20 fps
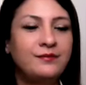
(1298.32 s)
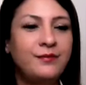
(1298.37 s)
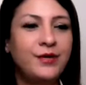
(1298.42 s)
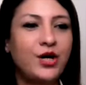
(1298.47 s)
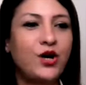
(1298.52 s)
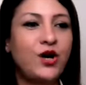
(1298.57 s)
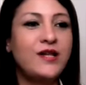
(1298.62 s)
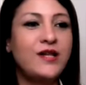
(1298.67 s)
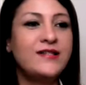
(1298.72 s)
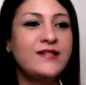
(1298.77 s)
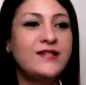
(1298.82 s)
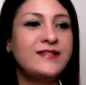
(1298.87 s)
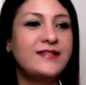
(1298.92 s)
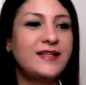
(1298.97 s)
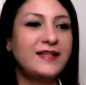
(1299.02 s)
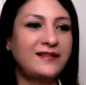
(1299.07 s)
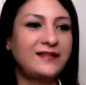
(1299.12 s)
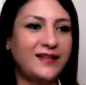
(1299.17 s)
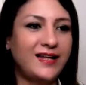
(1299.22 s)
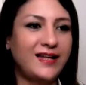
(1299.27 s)
because
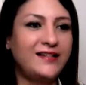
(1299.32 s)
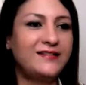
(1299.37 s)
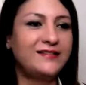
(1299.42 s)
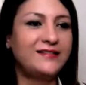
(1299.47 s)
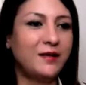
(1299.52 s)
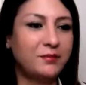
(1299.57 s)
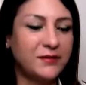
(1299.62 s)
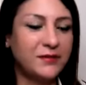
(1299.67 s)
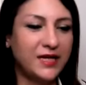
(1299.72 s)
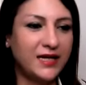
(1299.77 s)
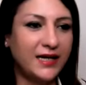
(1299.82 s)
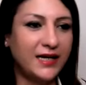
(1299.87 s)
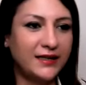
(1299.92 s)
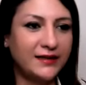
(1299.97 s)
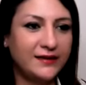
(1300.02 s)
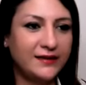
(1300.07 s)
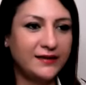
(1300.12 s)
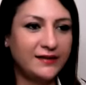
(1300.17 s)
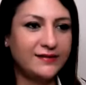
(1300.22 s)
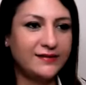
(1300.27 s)
they sense something
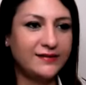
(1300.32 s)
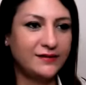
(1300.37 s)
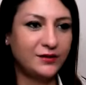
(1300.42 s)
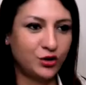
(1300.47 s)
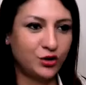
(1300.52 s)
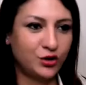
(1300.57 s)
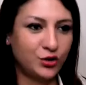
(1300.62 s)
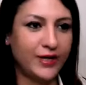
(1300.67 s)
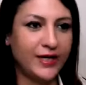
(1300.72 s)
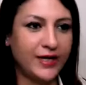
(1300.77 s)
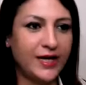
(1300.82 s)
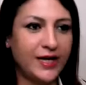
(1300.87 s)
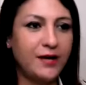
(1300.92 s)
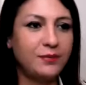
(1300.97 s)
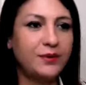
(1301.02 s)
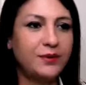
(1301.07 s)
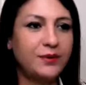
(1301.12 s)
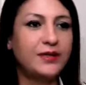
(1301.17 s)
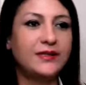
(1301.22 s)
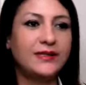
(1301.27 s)
like this showing
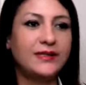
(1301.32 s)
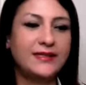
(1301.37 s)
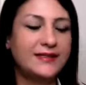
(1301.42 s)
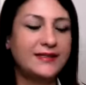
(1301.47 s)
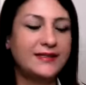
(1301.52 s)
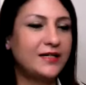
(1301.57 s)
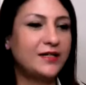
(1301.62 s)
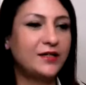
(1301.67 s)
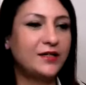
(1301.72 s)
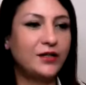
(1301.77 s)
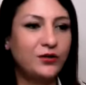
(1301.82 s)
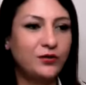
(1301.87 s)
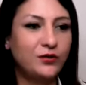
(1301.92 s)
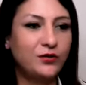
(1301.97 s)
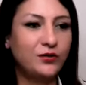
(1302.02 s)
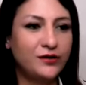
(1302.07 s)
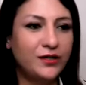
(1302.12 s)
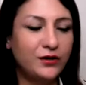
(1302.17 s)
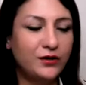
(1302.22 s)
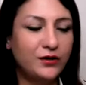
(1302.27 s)
up, they start
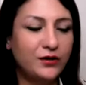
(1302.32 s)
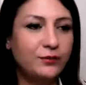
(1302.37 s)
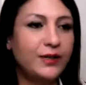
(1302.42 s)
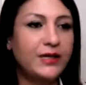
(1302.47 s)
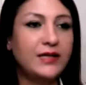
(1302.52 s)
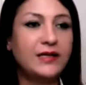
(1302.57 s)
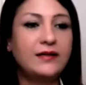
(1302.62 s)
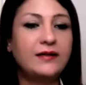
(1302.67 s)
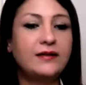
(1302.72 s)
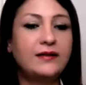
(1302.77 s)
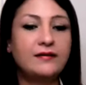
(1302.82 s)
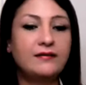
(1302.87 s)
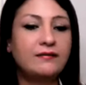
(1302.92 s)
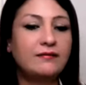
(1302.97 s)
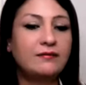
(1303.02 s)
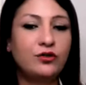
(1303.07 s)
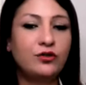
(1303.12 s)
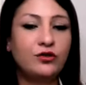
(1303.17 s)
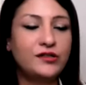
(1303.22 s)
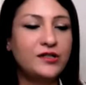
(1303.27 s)
accusing you. But
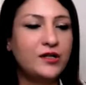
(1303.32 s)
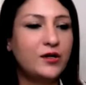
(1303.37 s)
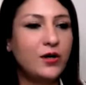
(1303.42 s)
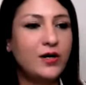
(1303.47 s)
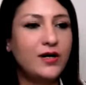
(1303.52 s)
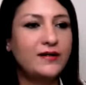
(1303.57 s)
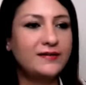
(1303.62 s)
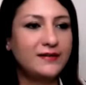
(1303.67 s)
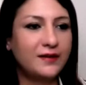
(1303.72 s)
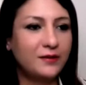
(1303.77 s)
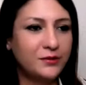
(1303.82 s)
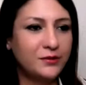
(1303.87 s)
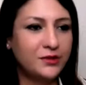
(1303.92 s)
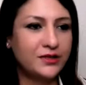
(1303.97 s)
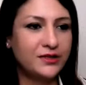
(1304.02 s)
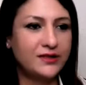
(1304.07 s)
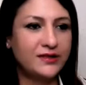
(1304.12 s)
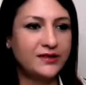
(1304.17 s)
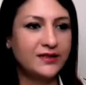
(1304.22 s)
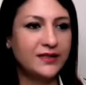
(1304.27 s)
those are all
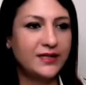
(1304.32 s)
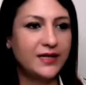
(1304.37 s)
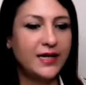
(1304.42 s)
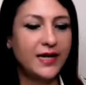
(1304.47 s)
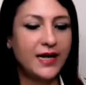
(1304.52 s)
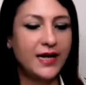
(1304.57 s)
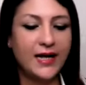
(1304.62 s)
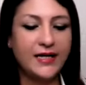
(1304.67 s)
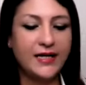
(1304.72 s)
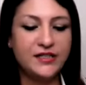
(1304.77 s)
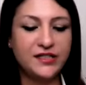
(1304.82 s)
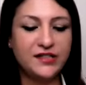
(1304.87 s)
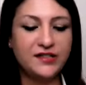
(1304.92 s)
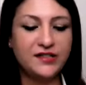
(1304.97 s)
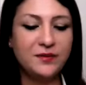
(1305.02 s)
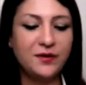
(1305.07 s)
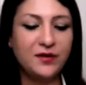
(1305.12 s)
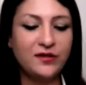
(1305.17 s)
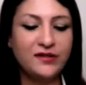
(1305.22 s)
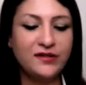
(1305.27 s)
assumptions. And
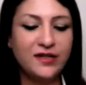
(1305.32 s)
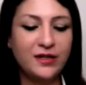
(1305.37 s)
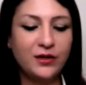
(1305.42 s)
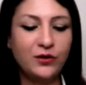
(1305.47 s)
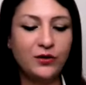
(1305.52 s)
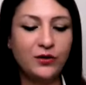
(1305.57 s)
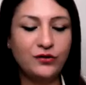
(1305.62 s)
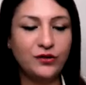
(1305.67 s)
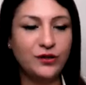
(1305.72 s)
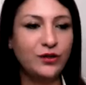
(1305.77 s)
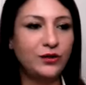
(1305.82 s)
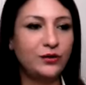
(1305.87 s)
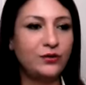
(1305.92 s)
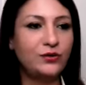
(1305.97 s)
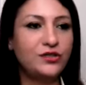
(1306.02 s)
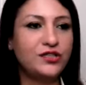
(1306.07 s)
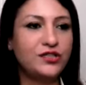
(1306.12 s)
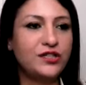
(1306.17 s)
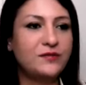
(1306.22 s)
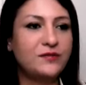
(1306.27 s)
just because they're accusing you,
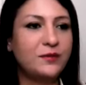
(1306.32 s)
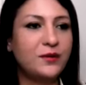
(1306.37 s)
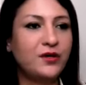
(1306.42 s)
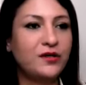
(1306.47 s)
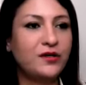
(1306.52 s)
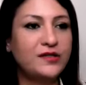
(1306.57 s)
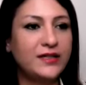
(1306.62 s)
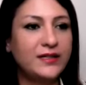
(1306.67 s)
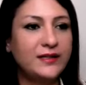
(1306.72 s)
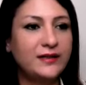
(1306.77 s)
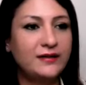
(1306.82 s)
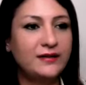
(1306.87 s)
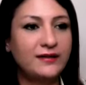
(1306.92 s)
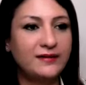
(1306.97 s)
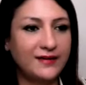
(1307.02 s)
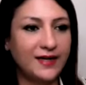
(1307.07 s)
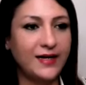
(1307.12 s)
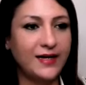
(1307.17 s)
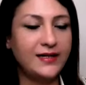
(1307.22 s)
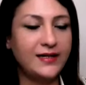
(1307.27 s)
just because they're
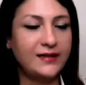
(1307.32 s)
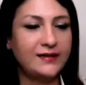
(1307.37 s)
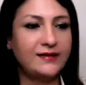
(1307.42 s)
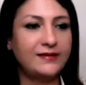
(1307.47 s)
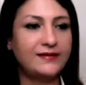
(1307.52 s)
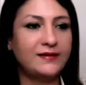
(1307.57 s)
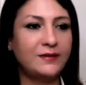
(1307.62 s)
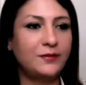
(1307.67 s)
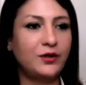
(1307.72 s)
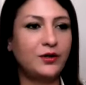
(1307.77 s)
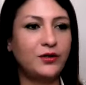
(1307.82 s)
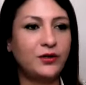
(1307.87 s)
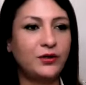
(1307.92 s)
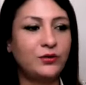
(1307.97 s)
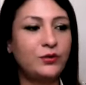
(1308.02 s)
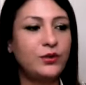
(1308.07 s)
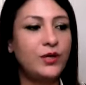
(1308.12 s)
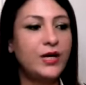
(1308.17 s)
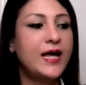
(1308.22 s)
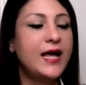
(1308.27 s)
deciding this about
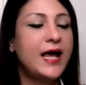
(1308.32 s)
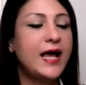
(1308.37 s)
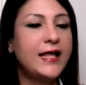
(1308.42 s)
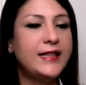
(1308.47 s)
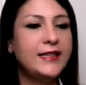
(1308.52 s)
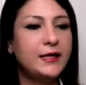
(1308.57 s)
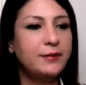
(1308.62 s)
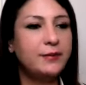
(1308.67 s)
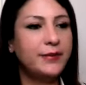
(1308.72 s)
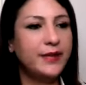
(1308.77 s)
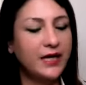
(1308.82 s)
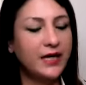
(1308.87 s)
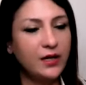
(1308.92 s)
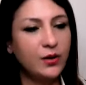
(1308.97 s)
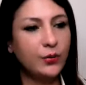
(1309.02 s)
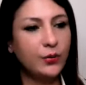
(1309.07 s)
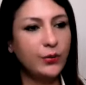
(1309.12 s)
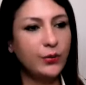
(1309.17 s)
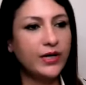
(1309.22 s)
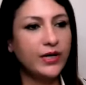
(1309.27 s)
you, and they're being
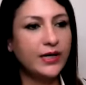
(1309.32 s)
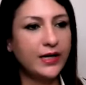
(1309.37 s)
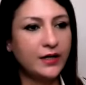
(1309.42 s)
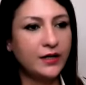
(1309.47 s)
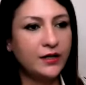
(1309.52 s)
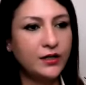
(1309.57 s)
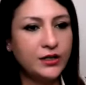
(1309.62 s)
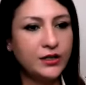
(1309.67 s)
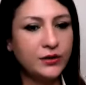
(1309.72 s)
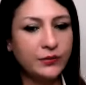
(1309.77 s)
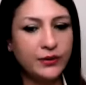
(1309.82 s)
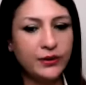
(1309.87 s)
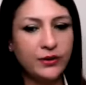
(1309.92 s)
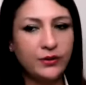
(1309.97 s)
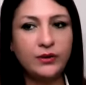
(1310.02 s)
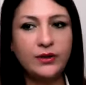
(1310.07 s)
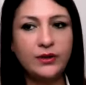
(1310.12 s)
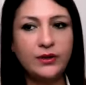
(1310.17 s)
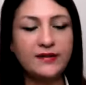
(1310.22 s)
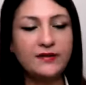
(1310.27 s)
over your energy with
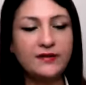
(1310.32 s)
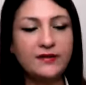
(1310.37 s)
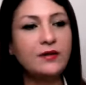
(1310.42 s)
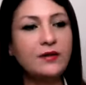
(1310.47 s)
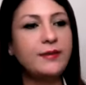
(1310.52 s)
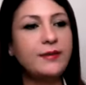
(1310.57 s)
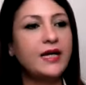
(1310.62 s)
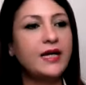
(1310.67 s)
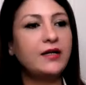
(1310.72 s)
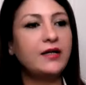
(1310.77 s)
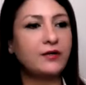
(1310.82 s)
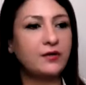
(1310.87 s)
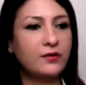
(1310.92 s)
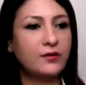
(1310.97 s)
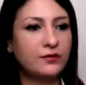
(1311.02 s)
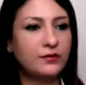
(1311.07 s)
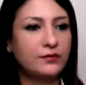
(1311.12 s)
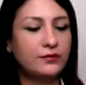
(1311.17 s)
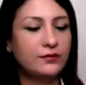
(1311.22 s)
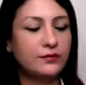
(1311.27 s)
you, does not make it
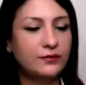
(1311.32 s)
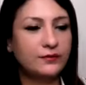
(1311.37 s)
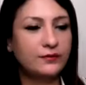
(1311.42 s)
true.